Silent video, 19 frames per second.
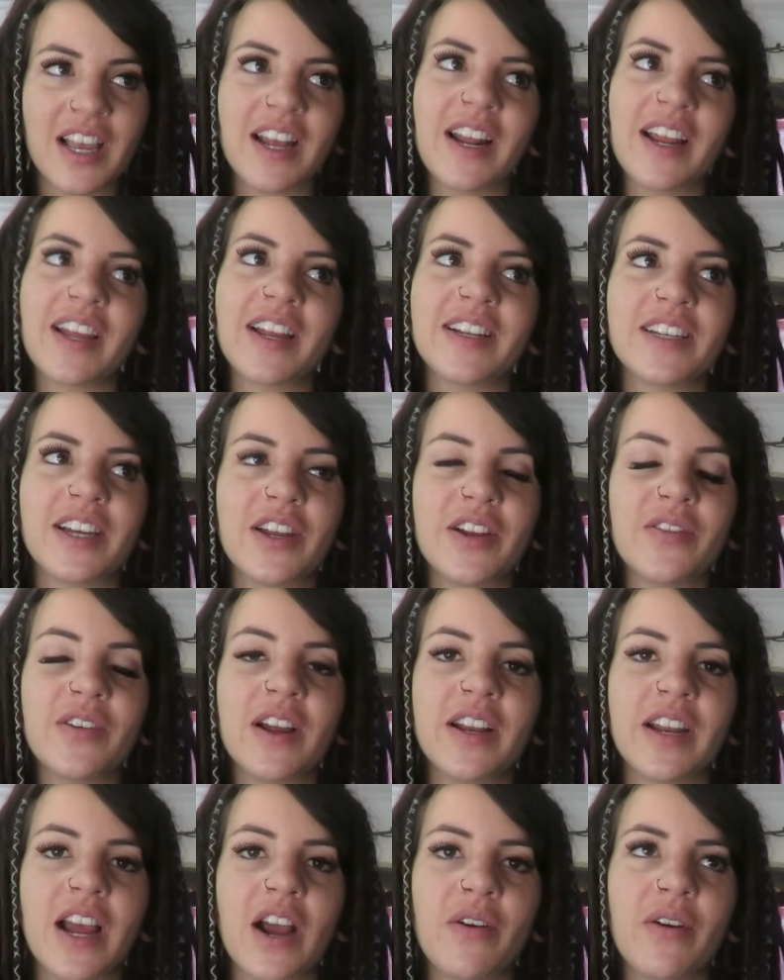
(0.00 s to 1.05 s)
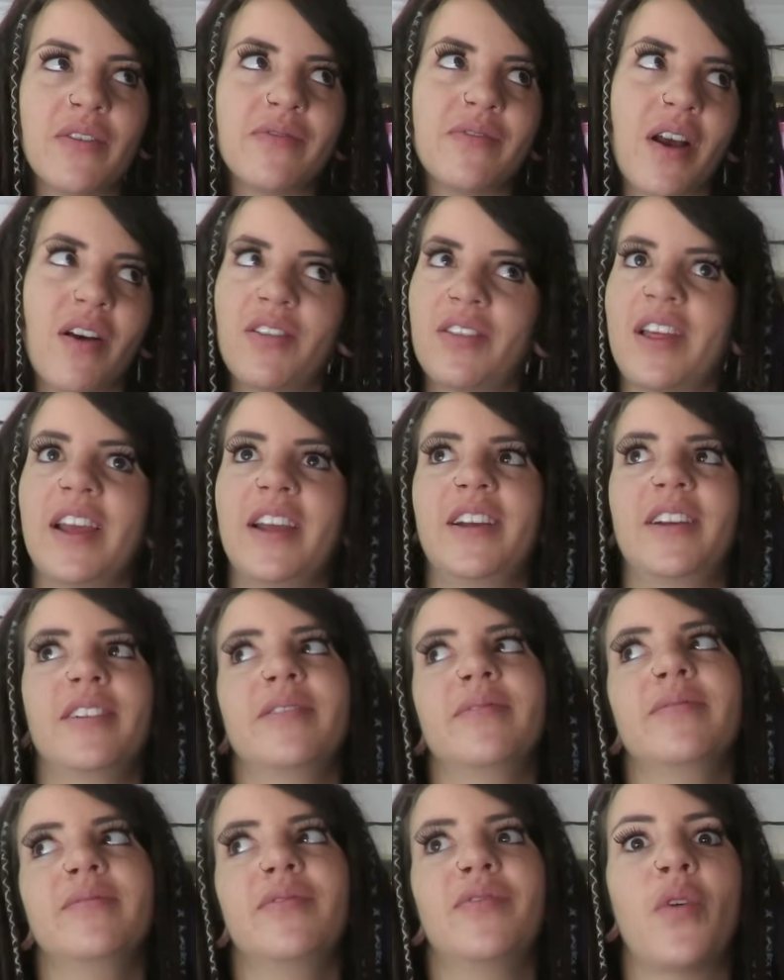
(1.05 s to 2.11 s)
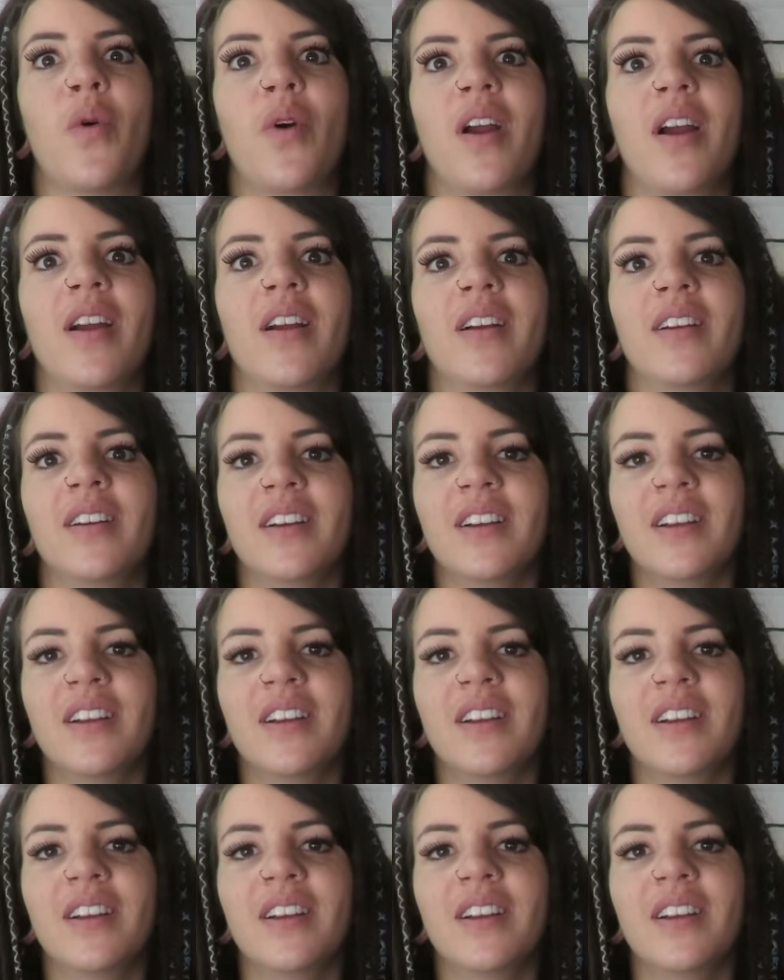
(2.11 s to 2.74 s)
and I can tell you right now it felt like four.